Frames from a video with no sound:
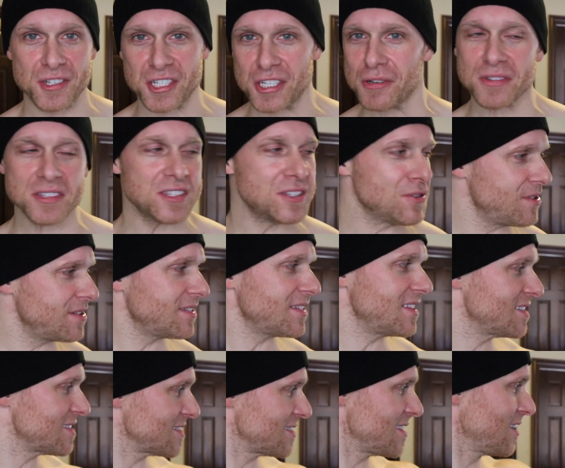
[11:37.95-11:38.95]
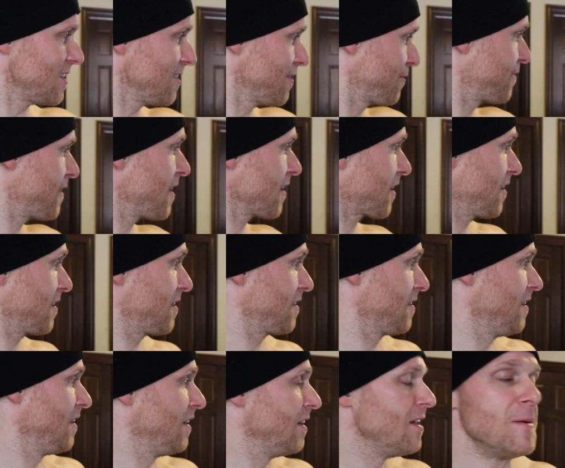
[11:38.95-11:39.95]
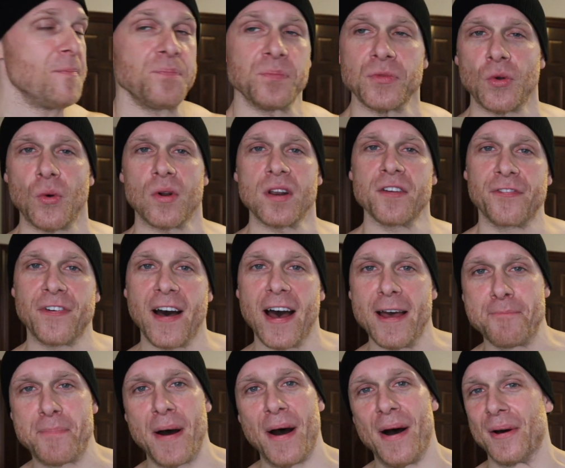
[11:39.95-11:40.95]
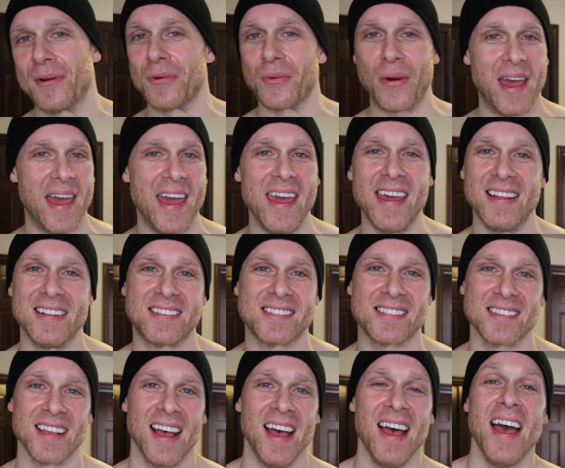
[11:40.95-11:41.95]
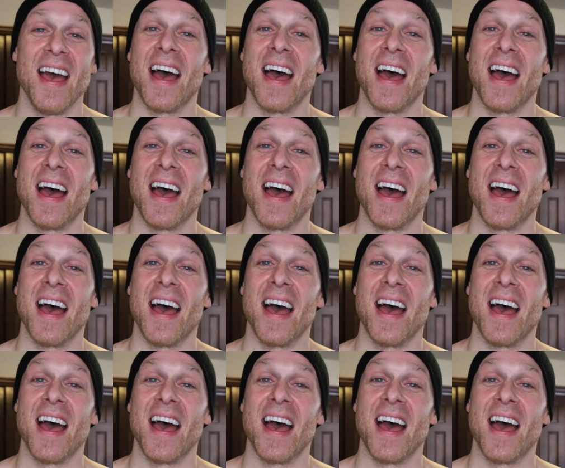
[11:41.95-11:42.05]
She was doing these little fucking 25 pound weights.